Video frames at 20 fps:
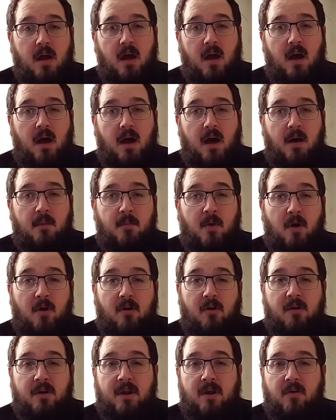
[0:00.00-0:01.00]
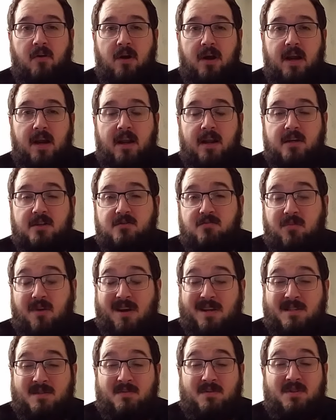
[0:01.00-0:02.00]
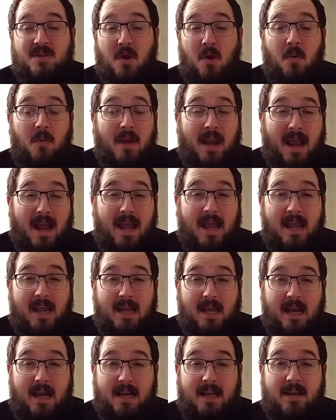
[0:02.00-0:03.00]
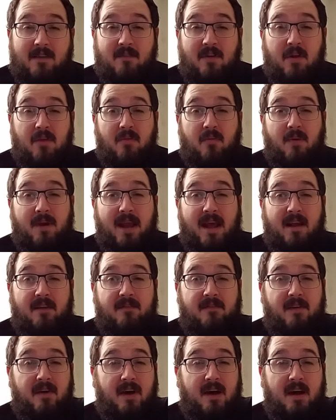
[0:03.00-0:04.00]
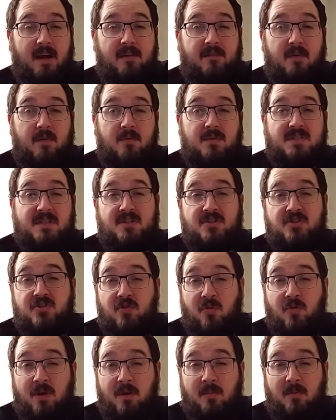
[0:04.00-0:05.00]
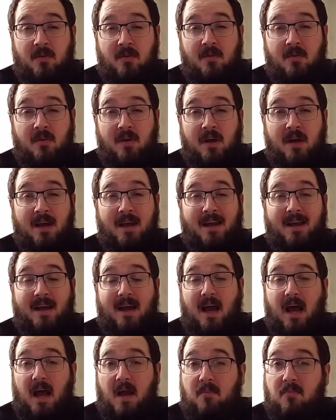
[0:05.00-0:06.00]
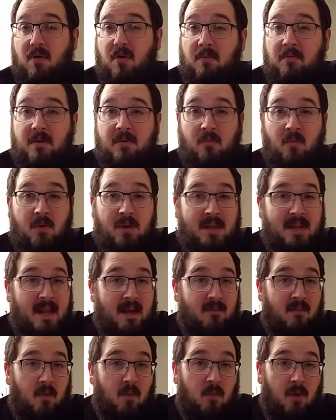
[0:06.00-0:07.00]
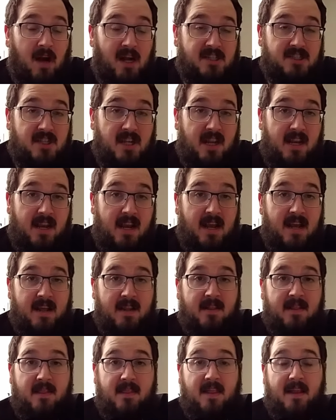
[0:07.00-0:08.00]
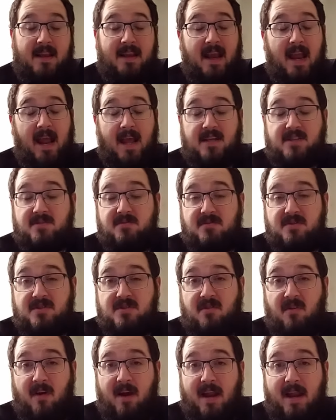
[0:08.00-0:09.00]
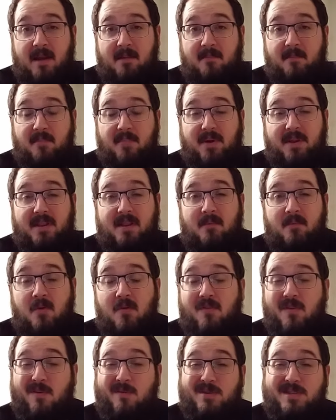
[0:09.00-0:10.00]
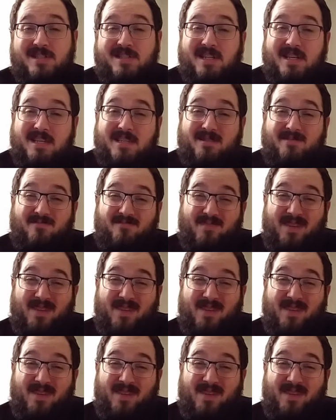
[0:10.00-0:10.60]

Murder on the Orient Express was okay. I gave it a 3 out of 5. It was enjoyable. I probably would never watch it again. The cast was great, but the movie was just